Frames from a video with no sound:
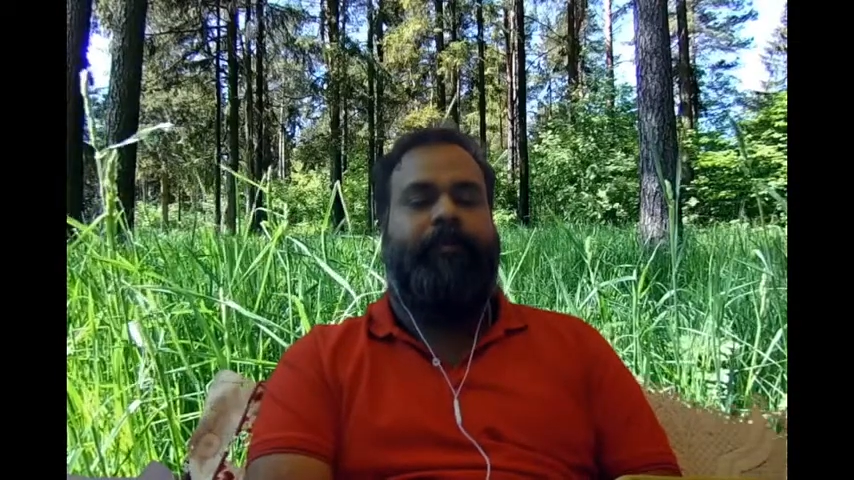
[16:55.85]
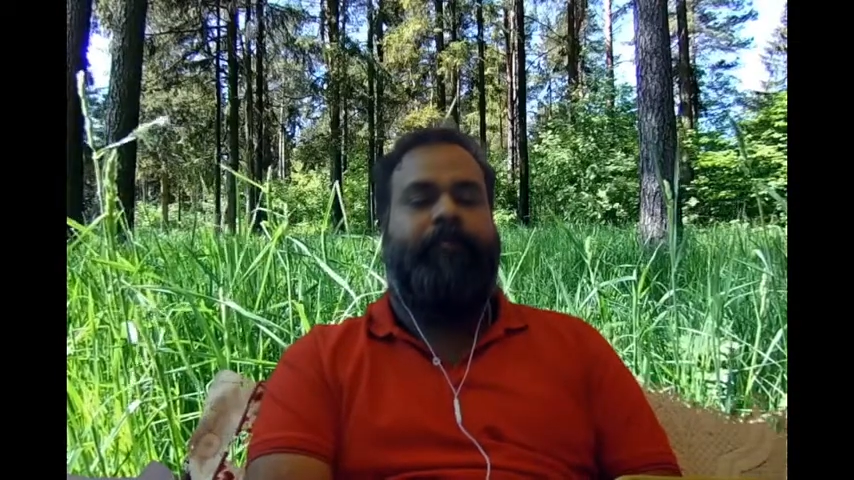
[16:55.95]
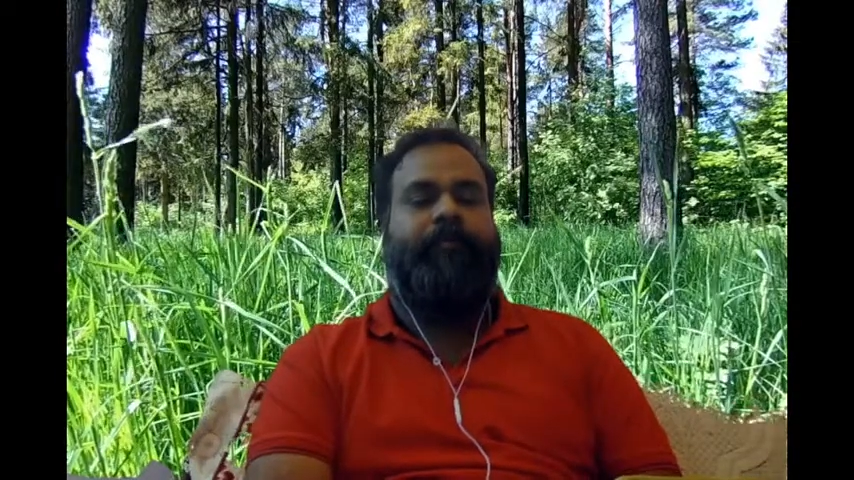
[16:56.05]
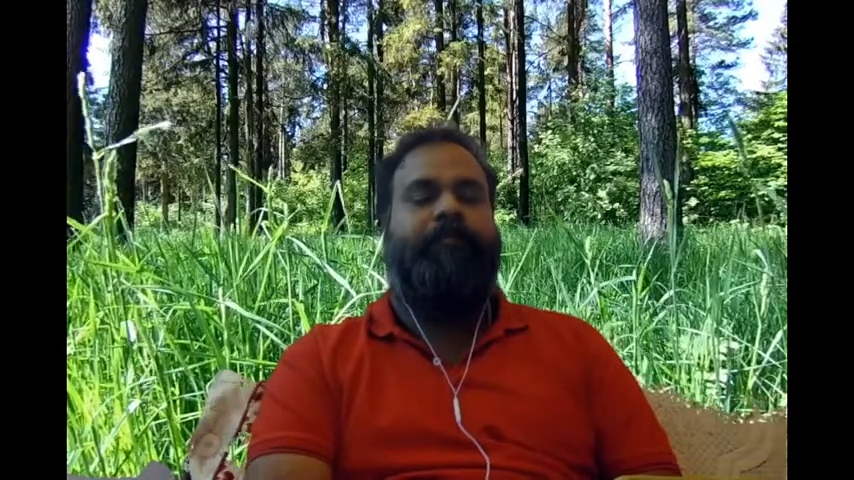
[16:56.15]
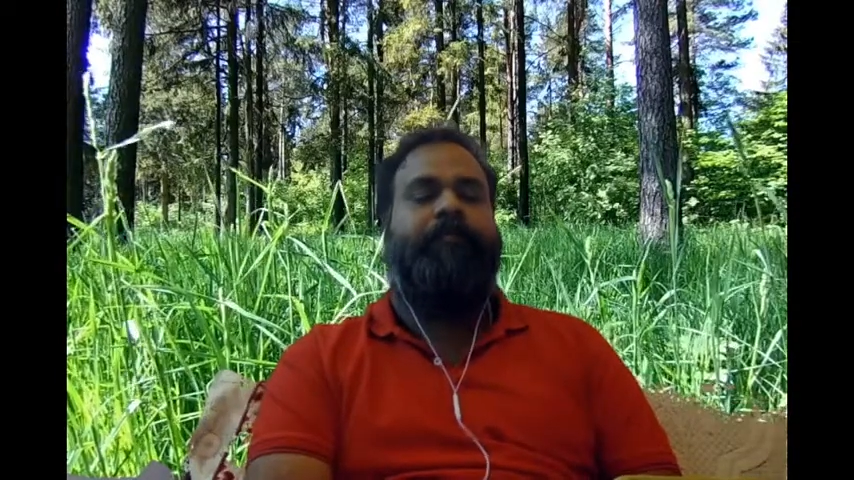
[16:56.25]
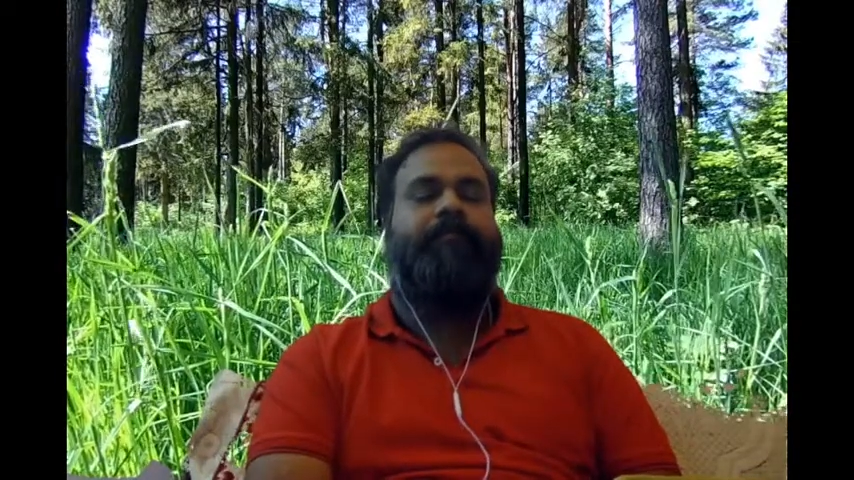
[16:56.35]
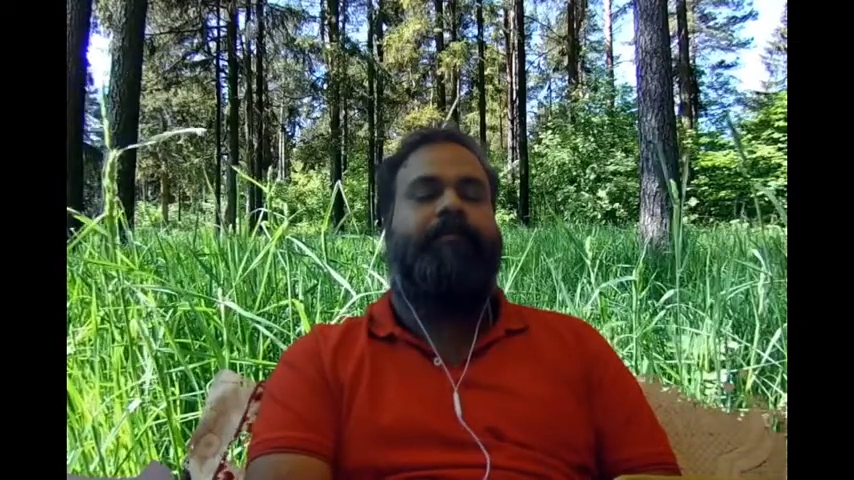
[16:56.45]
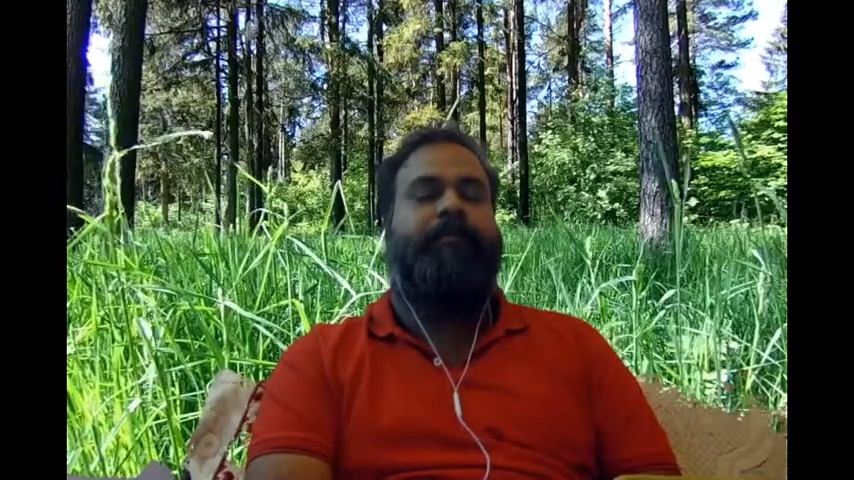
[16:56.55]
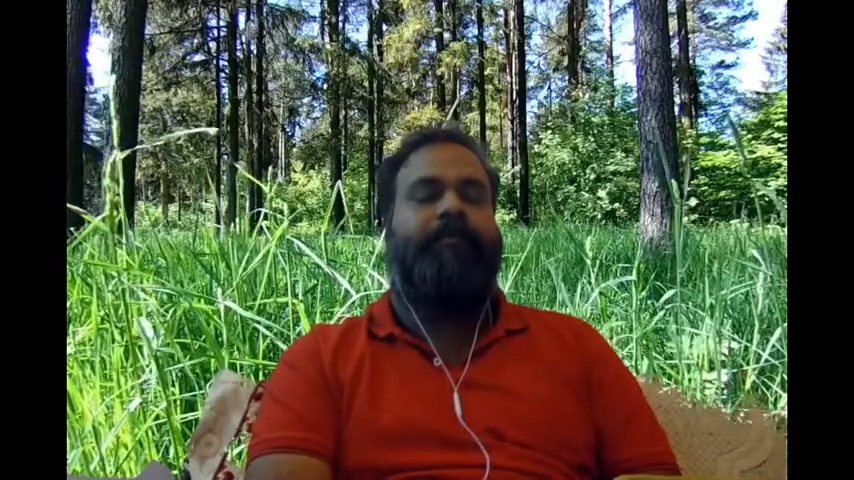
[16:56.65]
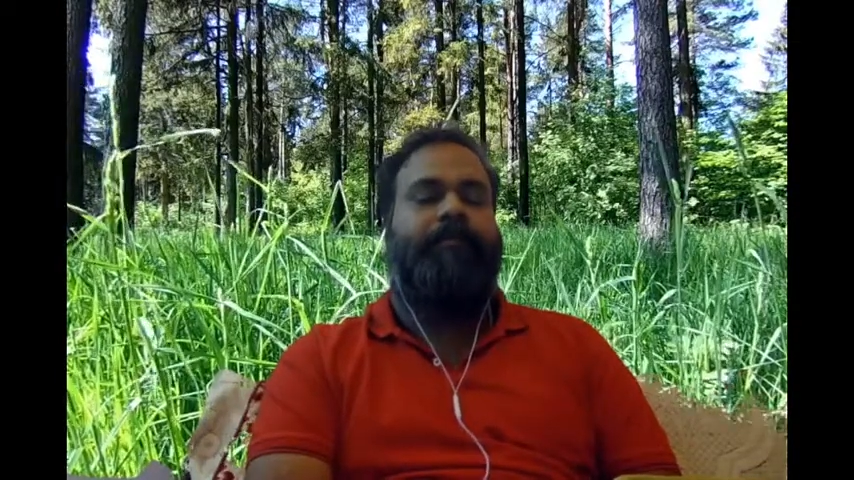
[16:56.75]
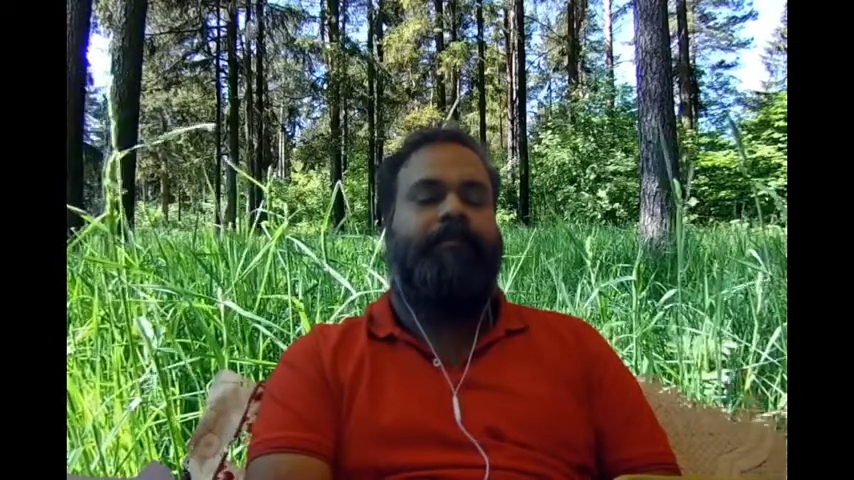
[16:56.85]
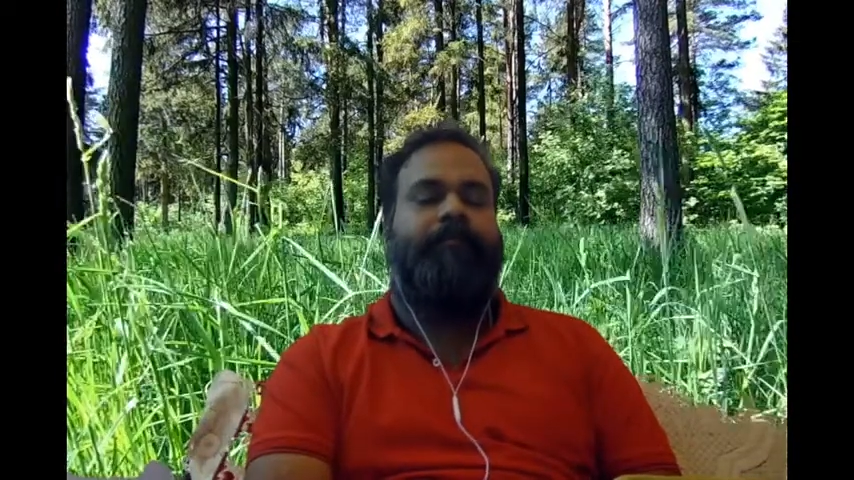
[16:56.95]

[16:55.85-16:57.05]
This is the result